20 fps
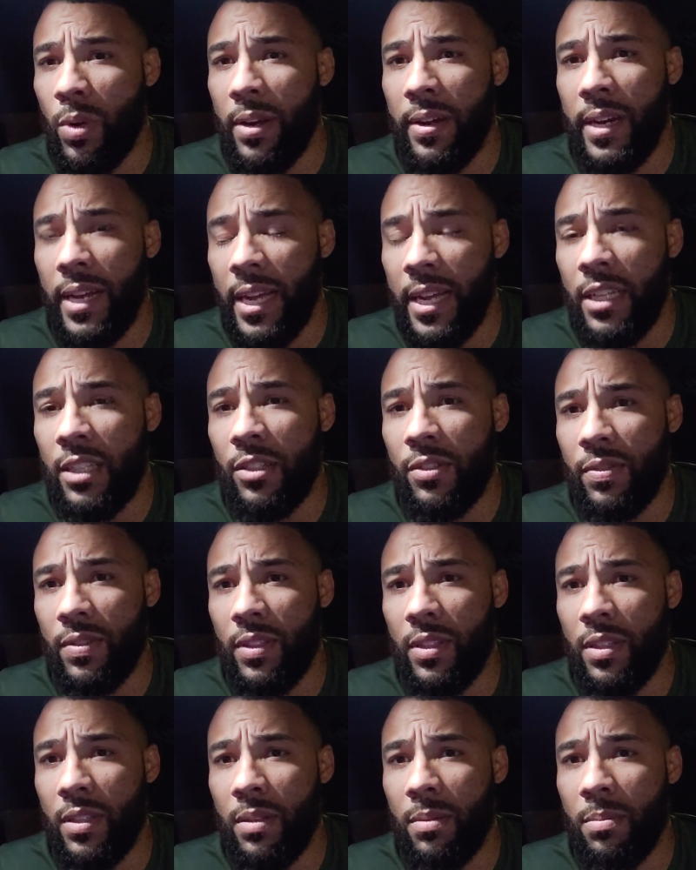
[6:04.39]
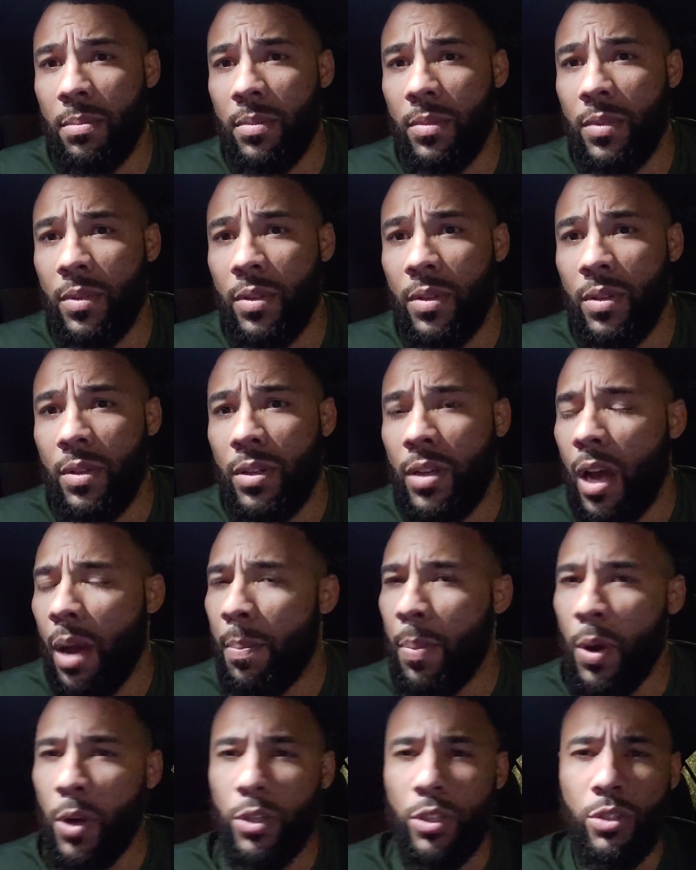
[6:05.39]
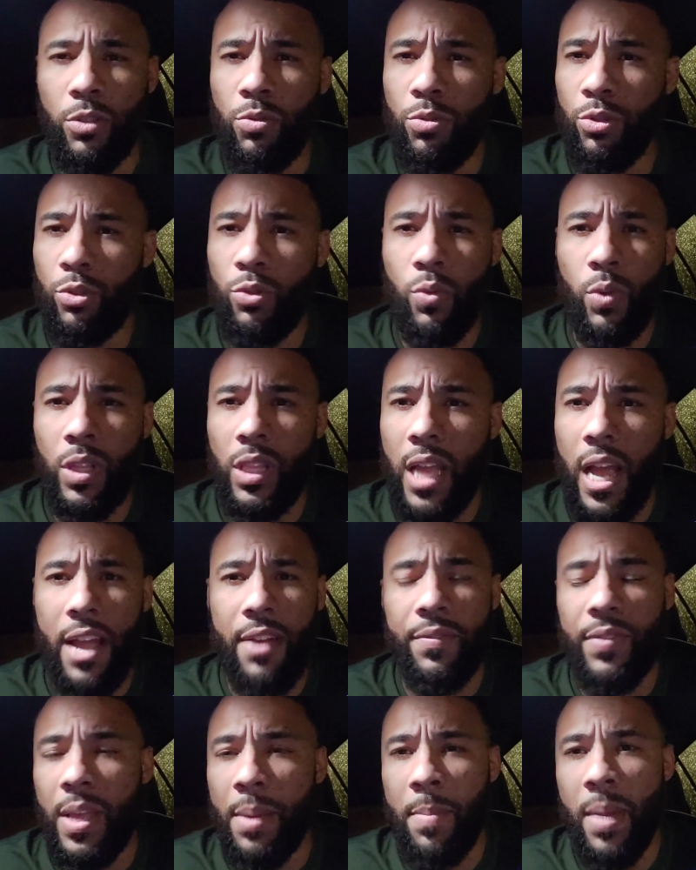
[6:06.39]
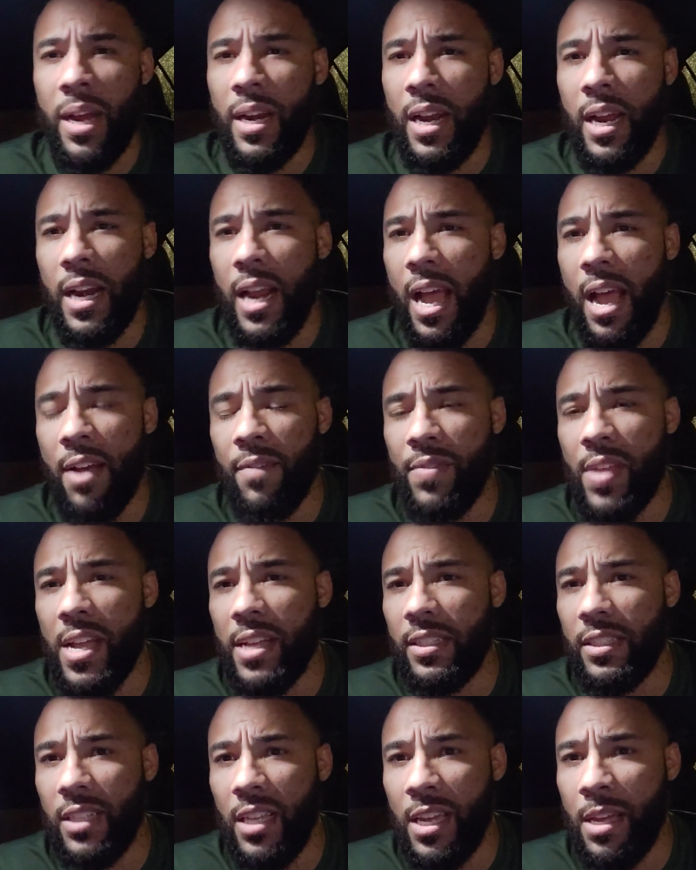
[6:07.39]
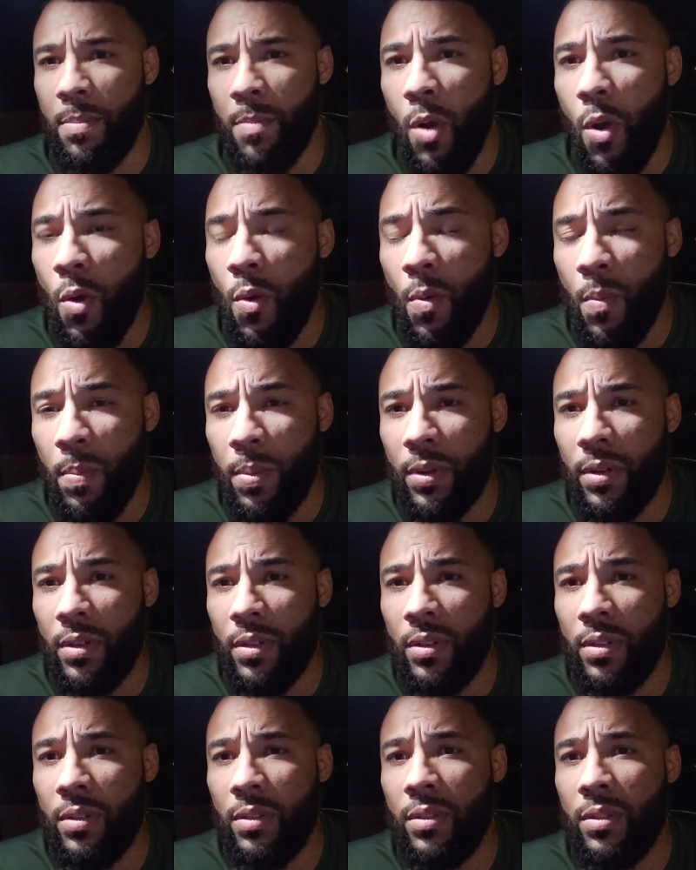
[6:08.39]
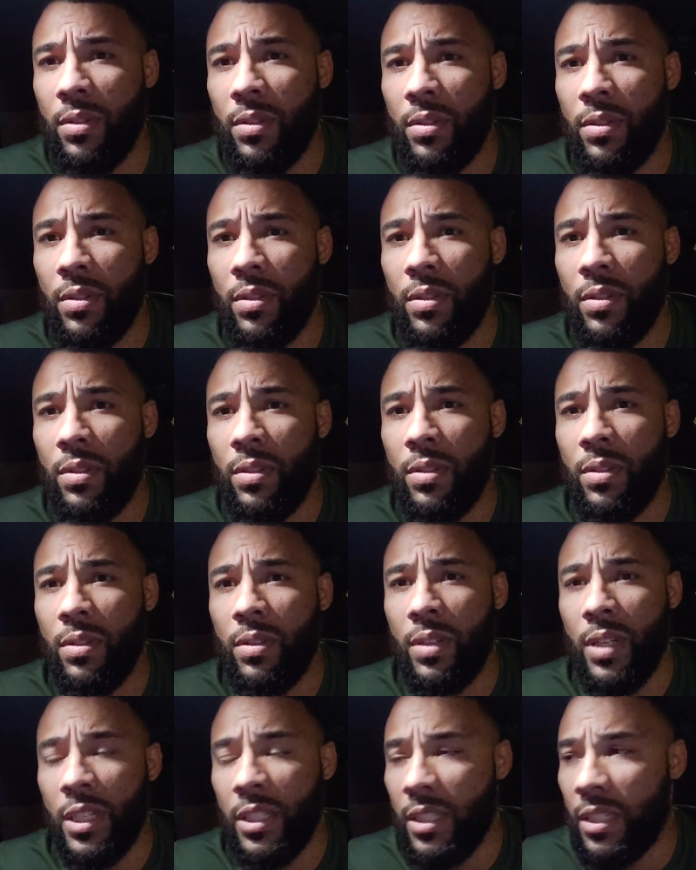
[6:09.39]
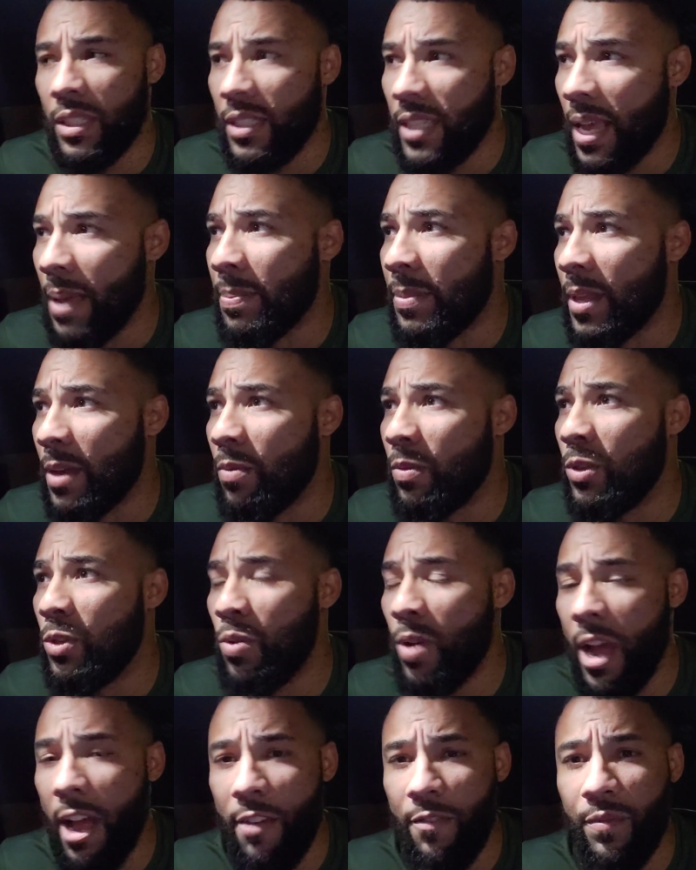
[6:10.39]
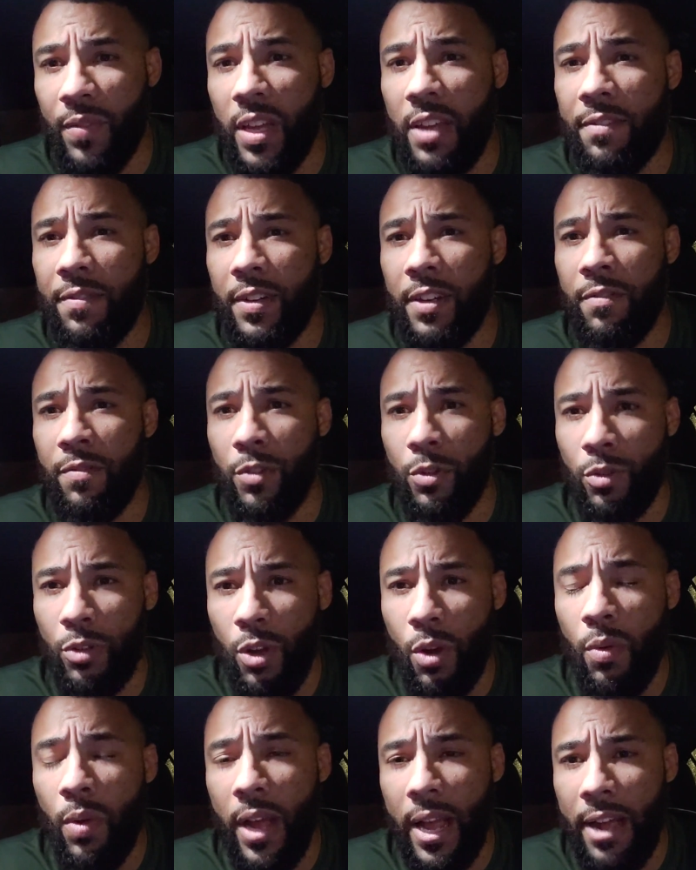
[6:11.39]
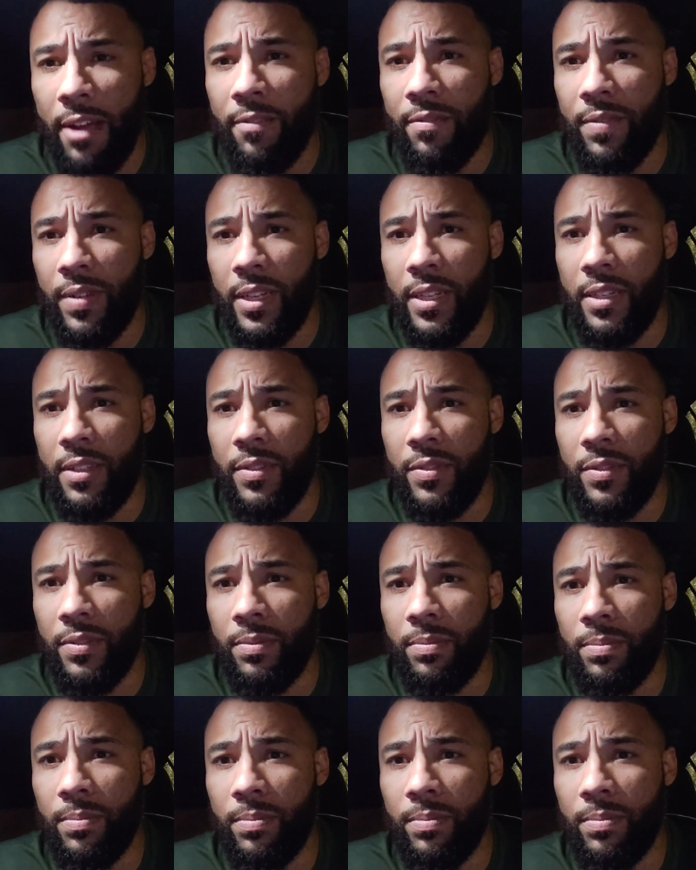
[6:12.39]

where it ends for them. A person who's doing life, they might not have that same hope. It's the same thing when you have faith and if you don't have faith.